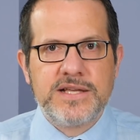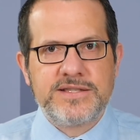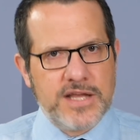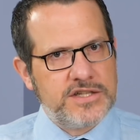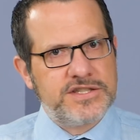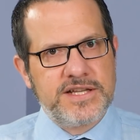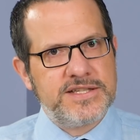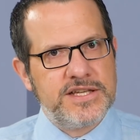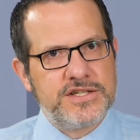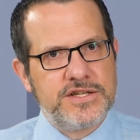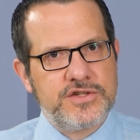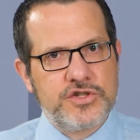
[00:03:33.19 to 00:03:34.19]
Such
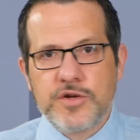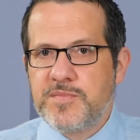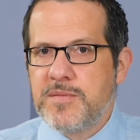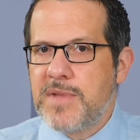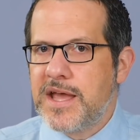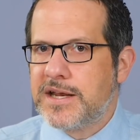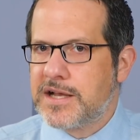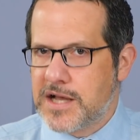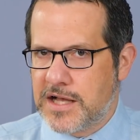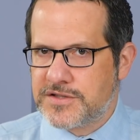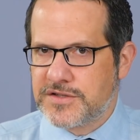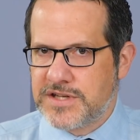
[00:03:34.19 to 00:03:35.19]
decisions should be made in
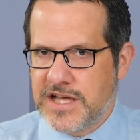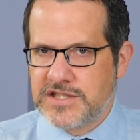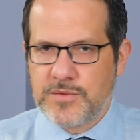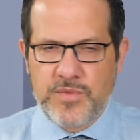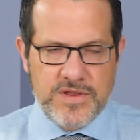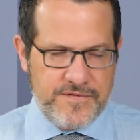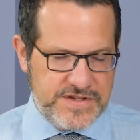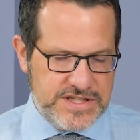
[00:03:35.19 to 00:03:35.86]
consultation with a